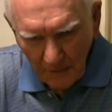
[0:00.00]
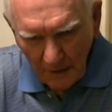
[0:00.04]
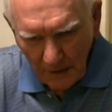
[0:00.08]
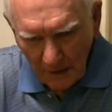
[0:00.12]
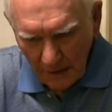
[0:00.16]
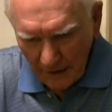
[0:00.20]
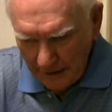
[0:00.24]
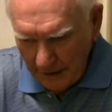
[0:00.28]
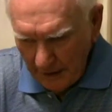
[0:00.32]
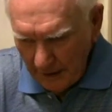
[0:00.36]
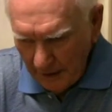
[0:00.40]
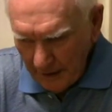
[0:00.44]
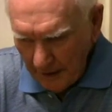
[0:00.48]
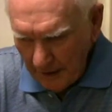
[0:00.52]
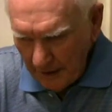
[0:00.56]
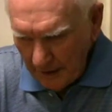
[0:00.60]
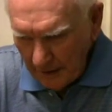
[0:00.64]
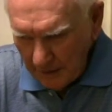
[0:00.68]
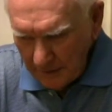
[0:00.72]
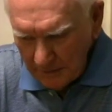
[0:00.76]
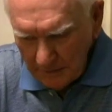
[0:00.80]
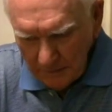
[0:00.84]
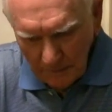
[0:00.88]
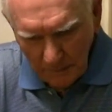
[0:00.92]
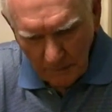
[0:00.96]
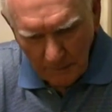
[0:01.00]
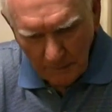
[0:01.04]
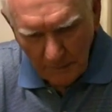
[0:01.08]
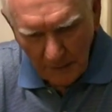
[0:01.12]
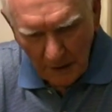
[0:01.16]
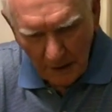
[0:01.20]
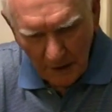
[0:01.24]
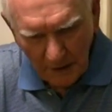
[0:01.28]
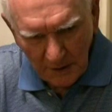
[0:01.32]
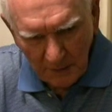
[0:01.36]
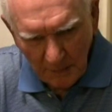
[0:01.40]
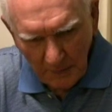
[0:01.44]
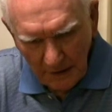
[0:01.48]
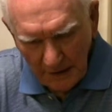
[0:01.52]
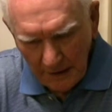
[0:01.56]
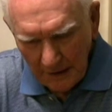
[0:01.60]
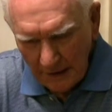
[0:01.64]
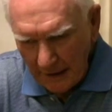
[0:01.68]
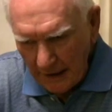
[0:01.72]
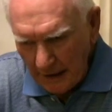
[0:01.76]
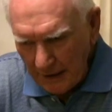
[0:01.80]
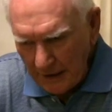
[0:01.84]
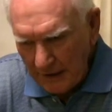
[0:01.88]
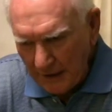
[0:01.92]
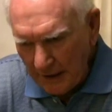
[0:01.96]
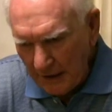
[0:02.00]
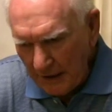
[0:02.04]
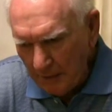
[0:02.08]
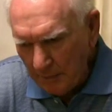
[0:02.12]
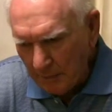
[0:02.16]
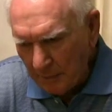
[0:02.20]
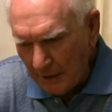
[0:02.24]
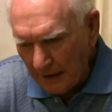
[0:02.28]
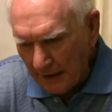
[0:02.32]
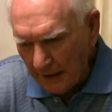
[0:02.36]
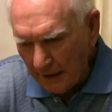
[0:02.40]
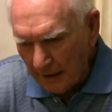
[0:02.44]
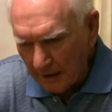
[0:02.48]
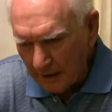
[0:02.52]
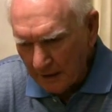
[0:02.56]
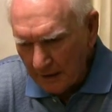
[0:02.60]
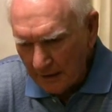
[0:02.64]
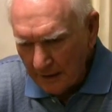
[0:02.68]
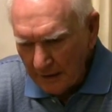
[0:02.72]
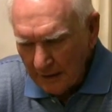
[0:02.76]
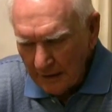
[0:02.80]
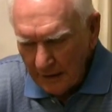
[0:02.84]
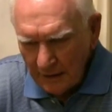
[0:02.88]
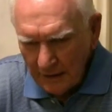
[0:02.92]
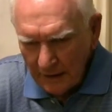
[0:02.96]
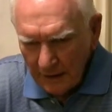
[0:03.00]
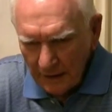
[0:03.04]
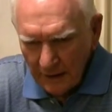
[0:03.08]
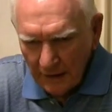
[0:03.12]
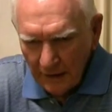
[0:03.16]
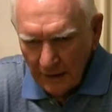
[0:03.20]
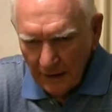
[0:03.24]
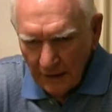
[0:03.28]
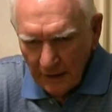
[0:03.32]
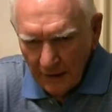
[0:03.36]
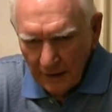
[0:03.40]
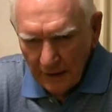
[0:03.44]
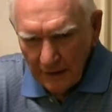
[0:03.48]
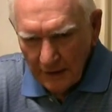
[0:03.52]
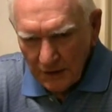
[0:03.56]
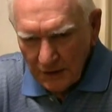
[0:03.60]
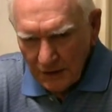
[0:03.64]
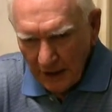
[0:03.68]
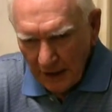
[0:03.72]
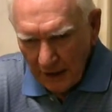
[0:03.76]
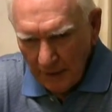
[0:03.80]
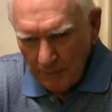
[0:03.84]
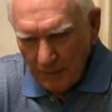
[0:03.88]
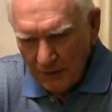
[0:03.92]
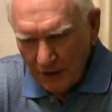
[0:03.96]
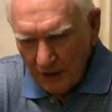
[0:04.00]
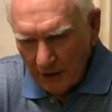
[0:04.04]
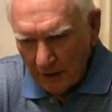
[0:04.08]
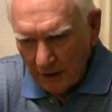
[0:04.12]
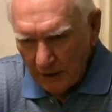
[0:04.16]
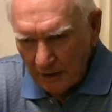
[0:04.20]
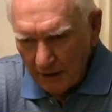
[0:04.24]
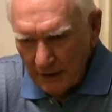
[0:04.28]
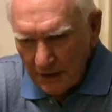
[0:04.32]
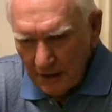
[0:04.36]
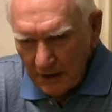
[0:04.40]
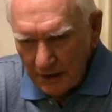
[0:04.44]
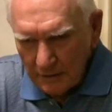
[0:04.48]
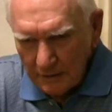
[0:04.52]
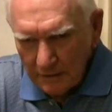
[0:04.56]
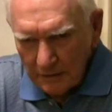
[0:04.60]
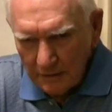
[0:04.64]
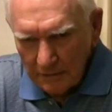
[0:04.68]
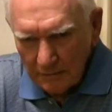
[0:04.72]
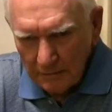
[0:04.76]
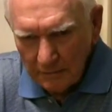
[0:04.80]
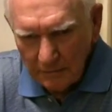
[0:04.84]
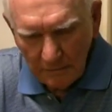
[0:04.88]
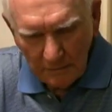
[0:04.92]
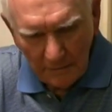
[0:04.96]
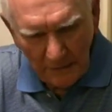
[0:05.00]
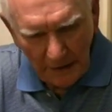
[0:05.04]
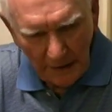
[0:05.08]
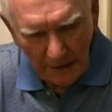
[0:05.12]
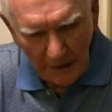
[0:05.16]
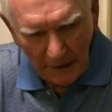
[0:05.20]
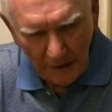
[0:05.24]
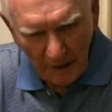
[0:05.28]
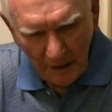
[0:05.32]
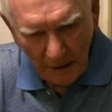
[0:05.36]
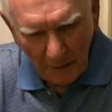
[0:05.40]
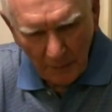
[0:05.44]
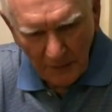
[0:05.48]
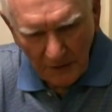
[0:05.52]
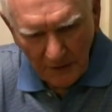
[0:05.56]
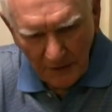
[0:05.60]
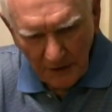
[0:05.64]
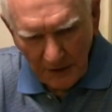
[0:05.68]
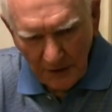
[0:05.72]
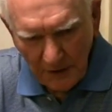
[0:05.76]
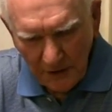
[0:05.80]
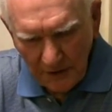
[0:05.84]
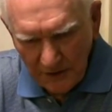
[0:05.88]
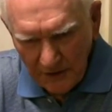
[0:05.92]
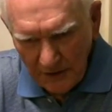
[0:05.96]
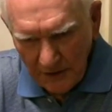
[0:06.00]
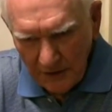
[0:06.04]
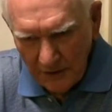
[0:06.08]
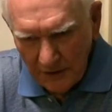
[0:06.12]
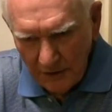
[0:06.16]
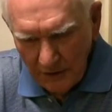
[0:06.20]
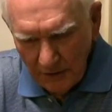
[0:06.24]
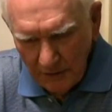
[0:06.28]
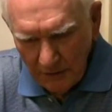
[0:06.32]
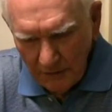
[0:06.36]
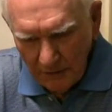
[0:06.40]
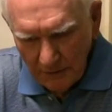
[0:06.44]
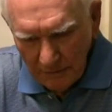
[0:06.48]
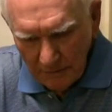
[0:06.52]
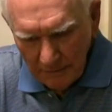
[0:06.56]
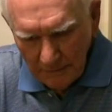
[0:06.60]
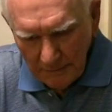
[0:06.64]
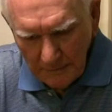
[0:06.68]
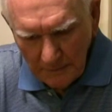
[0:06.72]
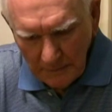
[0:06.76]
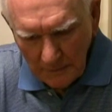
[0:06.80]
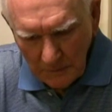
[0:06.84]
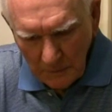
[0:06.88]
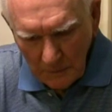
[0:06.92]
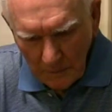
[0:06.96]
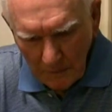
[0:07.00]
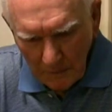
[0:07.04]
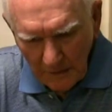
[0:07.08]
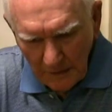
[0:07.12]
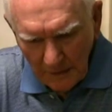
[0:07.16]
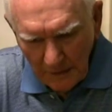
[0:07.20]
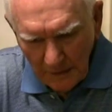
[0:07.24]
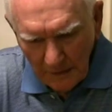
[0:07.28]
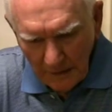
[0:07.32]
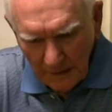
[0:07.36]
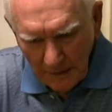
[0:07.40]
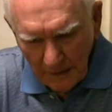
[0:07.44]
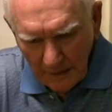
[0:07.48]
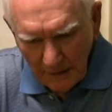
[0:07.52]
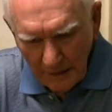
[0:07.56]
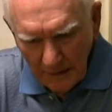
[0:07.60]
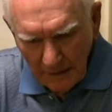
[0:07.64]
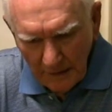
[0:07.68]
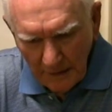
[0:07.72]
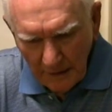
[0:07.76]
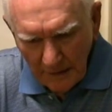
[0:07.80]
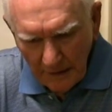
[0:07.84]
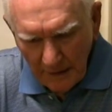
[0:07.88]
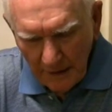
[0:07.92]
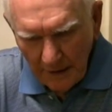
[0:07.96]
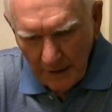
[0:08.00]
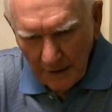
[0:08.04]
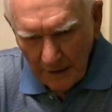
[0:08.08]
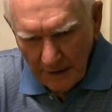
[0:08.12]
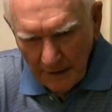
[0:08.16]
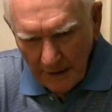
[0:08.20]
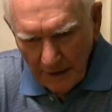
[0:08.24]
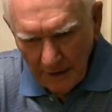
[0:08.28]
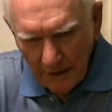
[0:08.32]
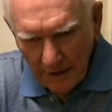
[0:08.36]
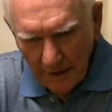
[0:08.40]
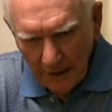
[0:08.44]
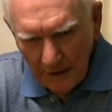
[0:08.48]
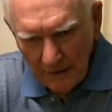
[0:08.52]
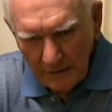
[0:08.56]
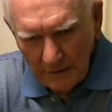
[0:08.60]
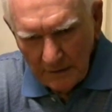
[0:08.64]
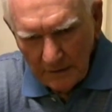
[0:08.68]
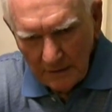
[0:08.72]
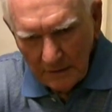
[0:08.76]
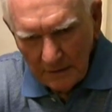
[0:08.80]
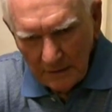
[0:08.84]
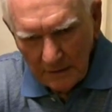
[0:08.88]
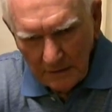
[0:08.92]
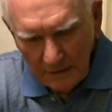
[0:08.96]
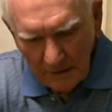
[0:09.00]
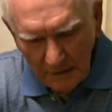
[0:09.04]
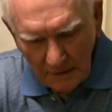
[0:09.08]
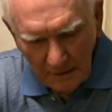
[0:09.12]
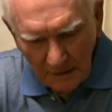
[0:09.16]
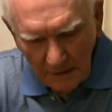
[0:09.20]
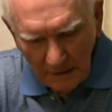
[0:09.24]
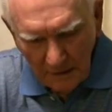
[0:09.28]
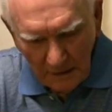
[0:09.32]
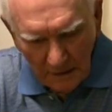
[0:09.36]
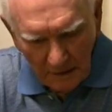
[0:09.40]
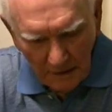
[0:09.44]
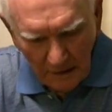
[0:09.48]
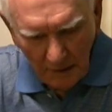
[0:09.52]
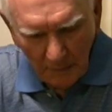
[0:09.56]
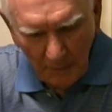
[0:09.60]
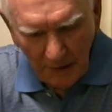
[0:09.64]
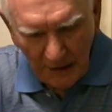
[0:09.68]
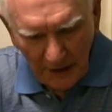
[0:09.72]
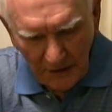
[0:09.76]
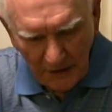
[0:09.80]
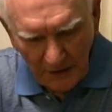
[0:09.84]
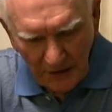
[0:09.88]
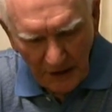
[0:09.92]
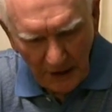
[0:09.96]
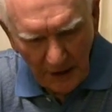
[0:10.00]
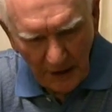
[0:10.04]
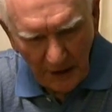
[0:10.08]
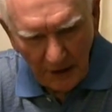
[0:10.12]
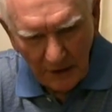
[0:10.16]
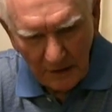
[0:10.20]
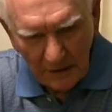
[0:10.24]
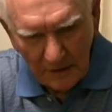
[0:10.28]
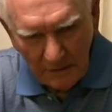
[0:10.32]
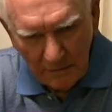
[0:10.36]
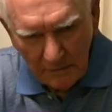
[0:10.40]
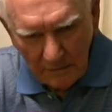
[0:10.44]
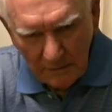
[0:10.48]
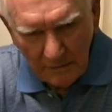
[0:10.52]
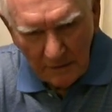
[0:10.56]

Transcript: I carried approximately an 18 pound shape charge, made a composition C2. And I carried about 10